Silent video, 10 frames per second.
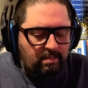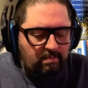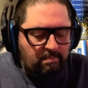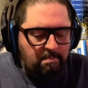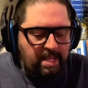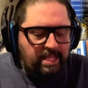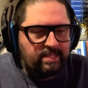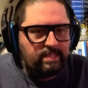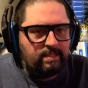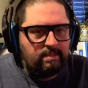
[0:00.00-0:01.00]
makes
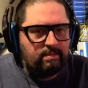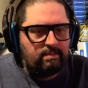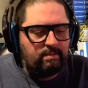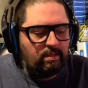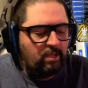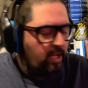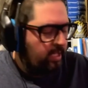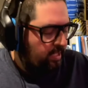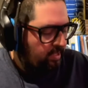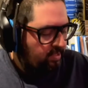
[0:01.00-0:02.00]
it a lot
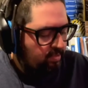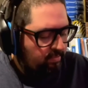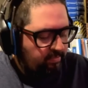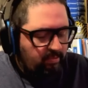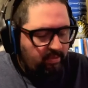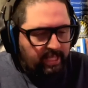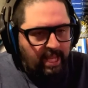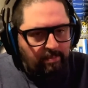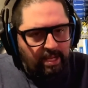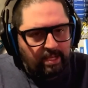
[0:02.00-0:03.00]
easier for the
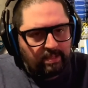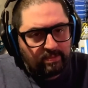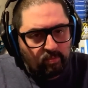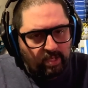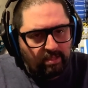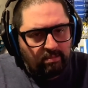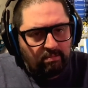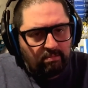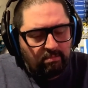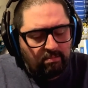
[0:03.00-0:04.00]
campaign as well,
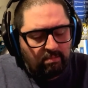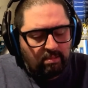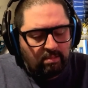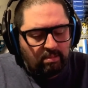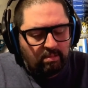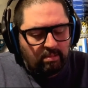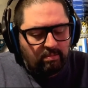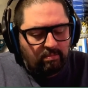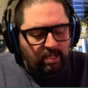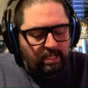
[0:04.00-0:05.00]

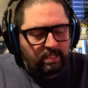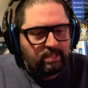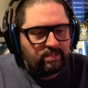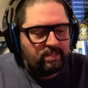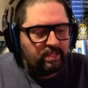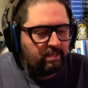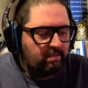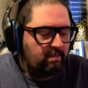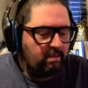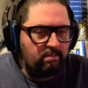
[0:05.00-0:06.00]
right? Because
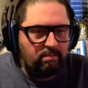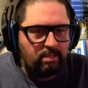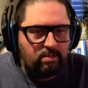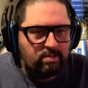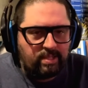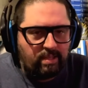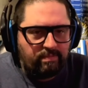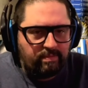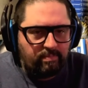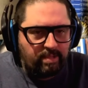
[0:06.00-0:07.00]
like
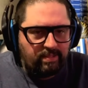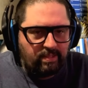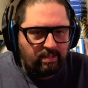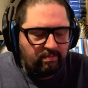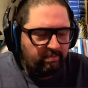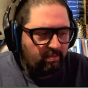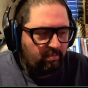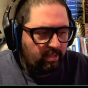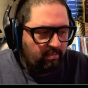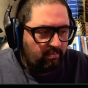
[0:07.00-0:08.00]
yourself and myself,
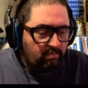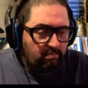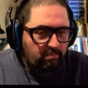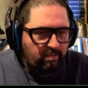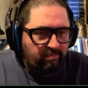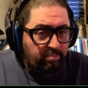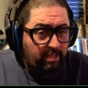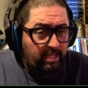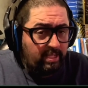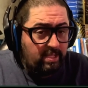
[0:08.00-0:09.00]
like we've
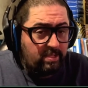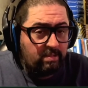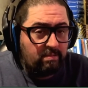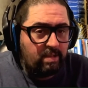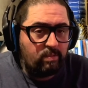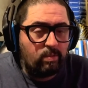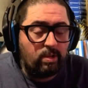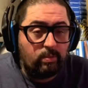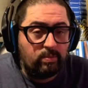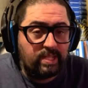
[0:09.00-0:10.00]
played each and every one
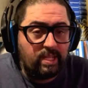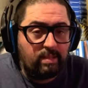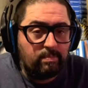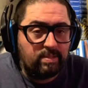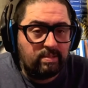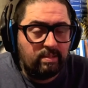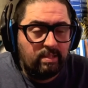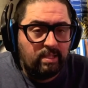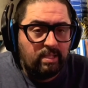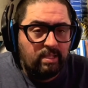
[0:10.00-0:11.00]
of those games,
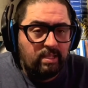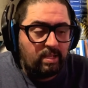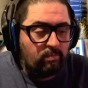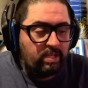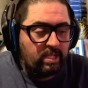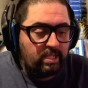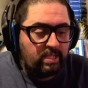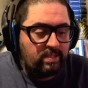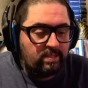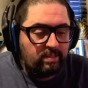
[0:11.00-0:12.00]
and we can
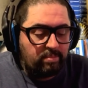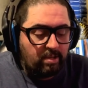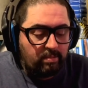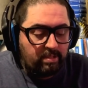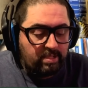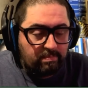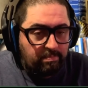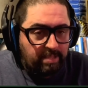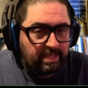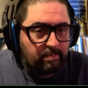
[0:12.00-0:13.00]
easily probably just
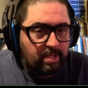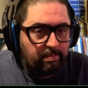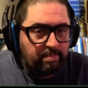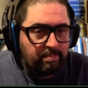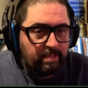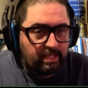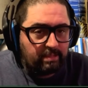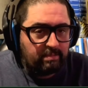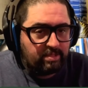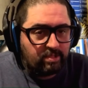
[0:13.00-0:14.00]
pick them up
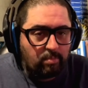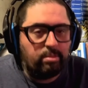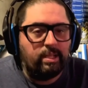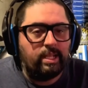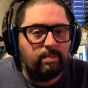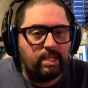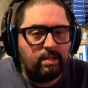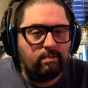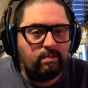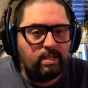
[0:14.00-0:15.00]
and start playing them
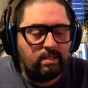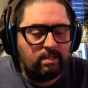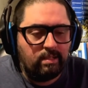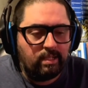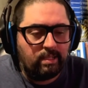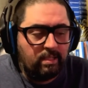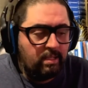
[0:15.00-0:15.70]
again, right? Like,